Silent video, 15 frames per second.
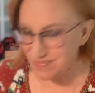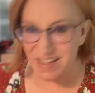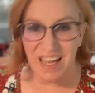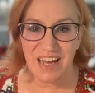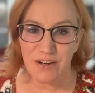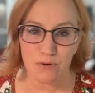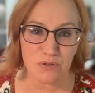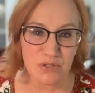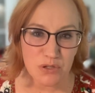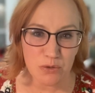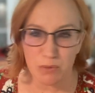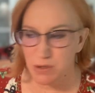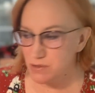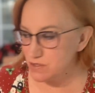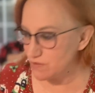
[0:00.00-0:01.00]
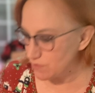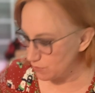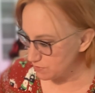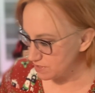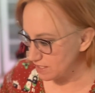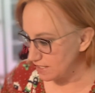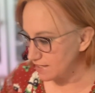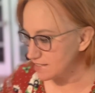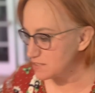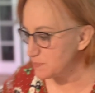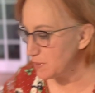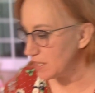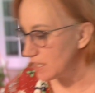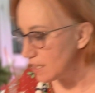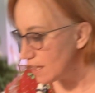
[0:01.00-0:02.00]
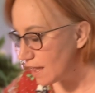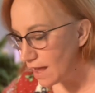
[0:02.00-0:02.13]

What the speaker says: I don't do most of those things, but